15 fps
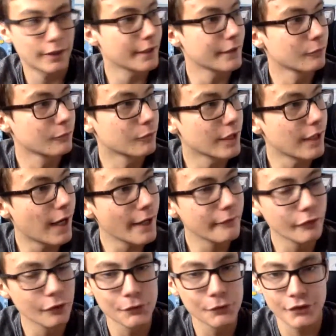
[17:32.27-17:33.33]
When I've
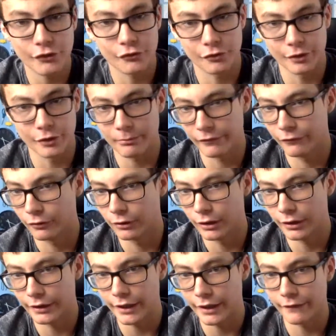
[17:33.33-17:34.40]
lucid dreamed before,
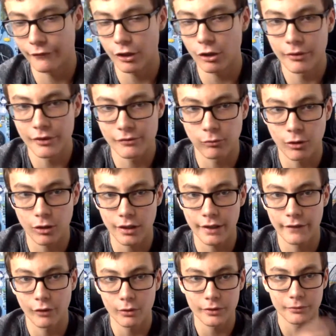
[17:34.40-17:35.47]
and
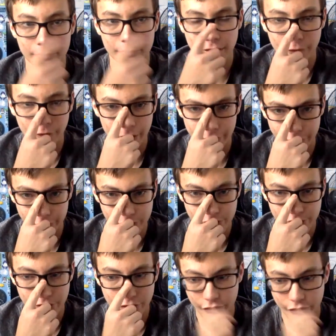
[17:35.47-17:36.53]
whenever I
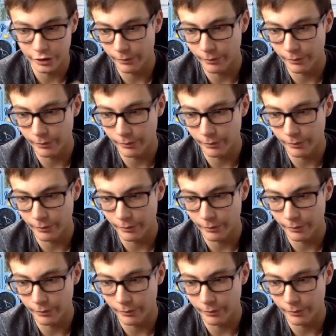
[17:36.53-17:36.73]
lucid dream,